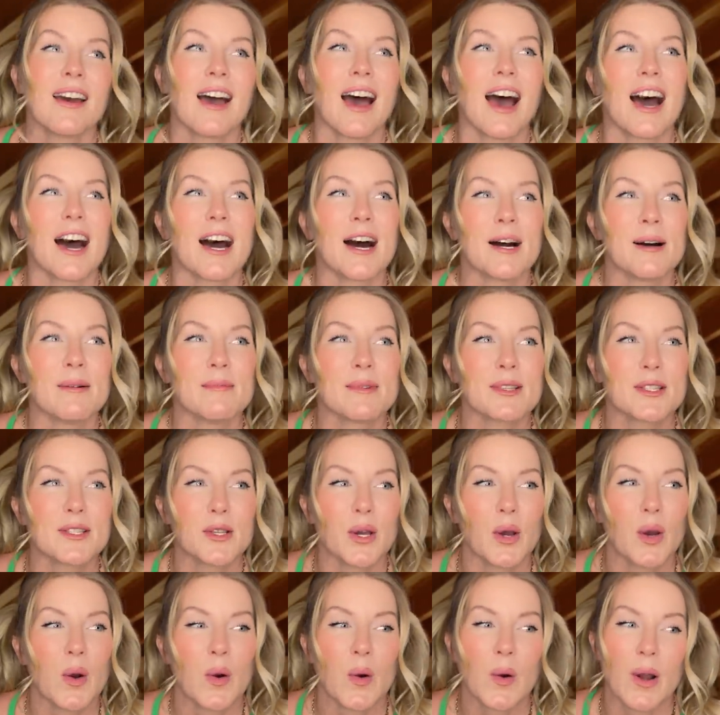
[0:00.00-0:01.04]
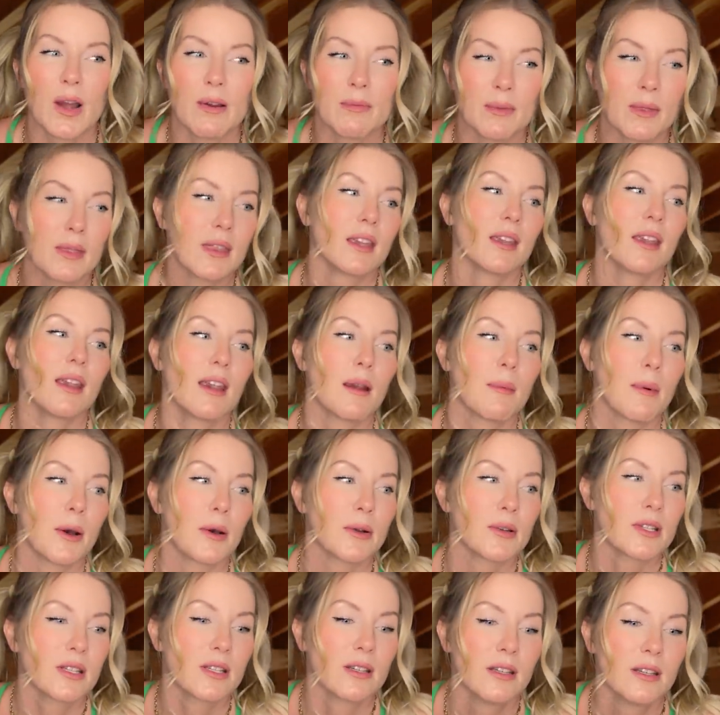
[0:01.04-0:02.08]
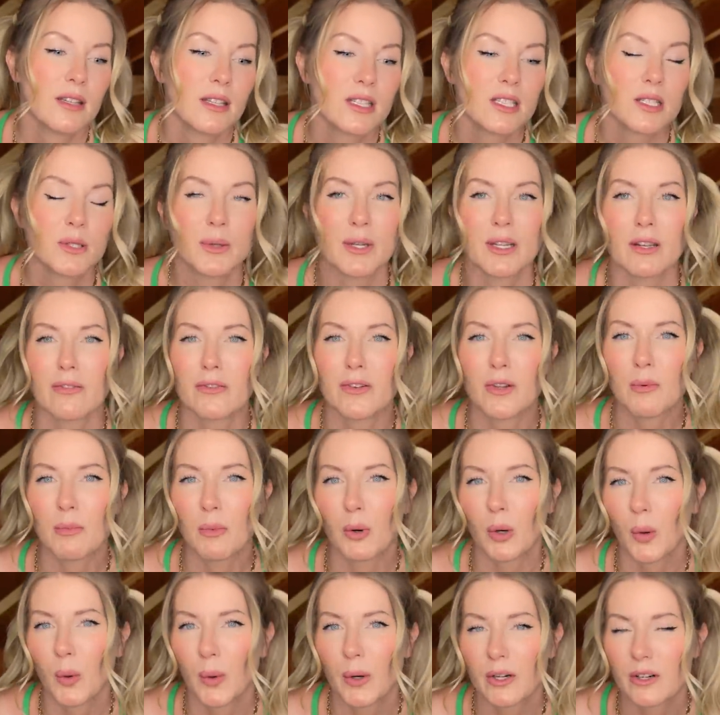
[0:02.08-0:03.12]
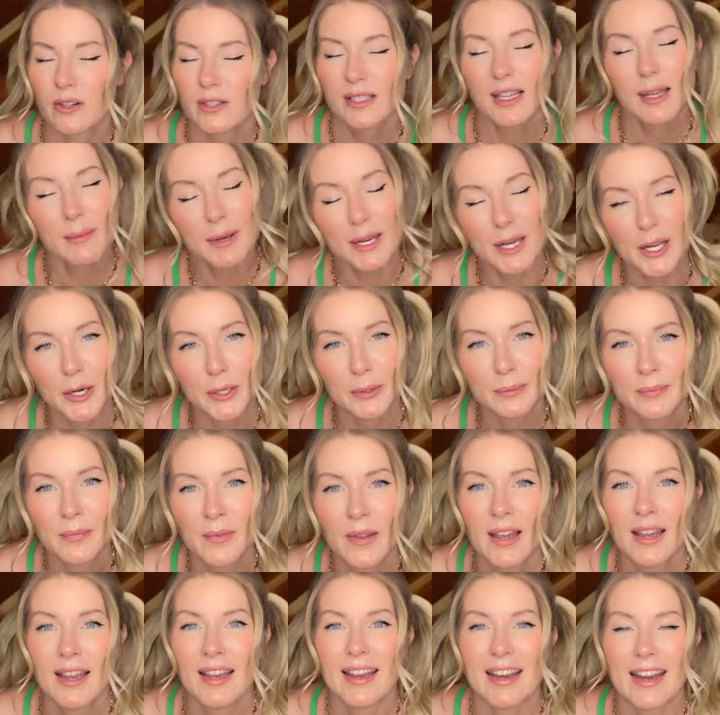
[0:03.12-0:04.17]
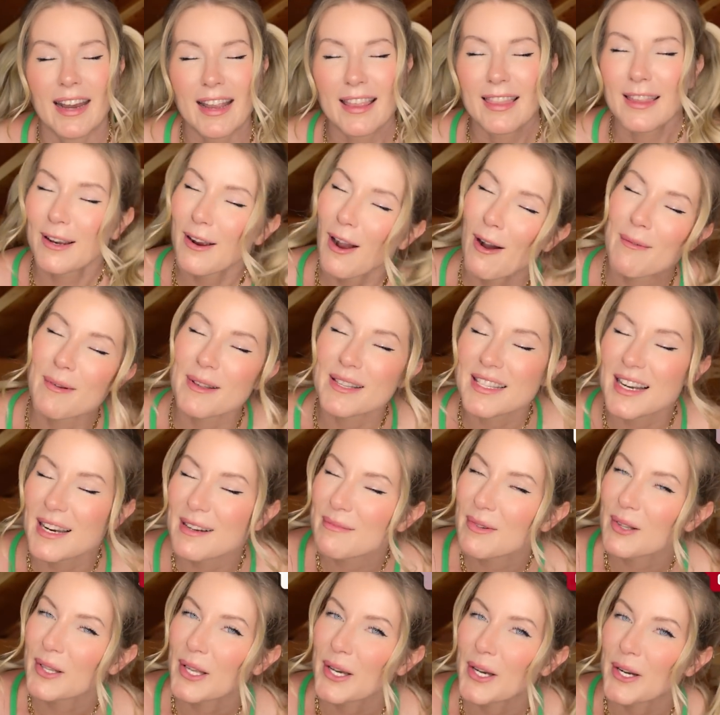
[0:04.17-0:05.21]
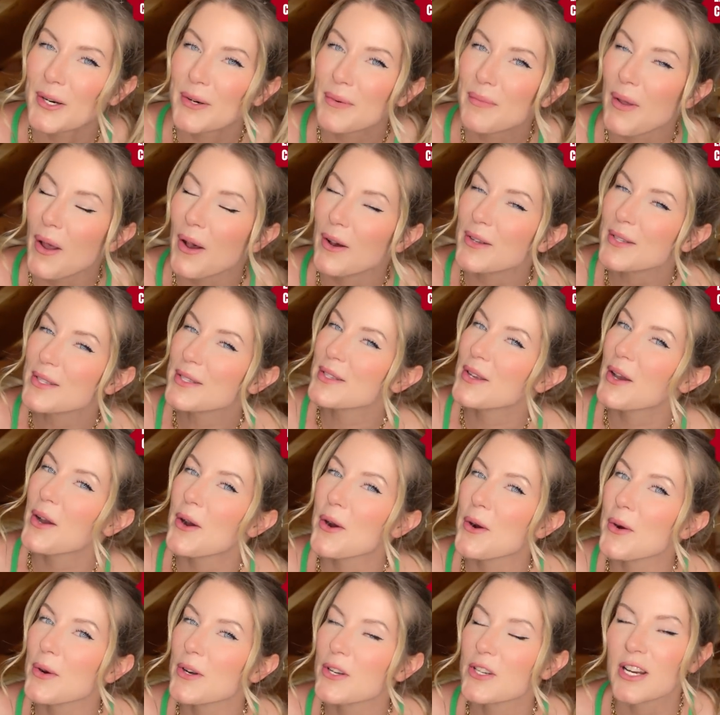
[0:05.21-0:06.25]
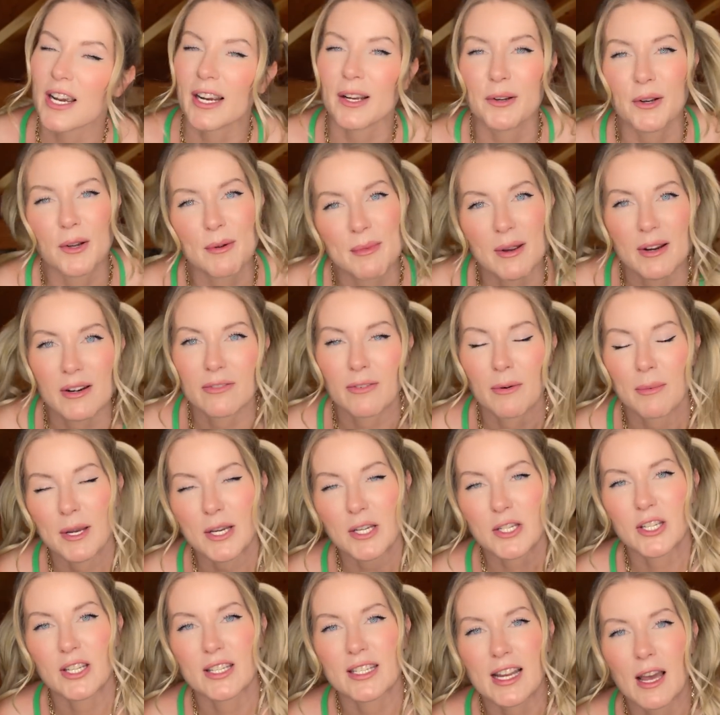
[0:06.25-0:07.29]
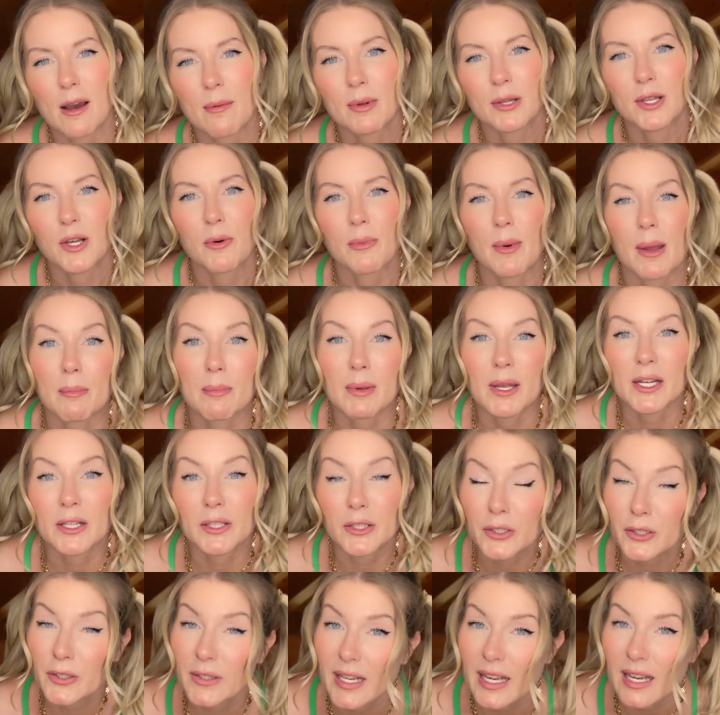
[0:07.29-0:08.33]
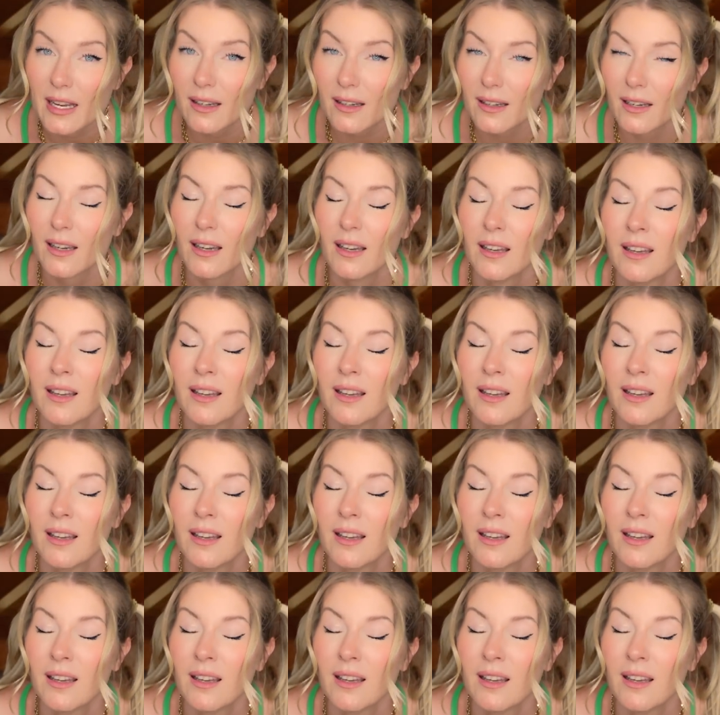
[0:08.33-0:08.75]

Um, so I've been thinking about doing a few more orders. Let me know in the comments down below. Also, check out all my information down below, my pillar link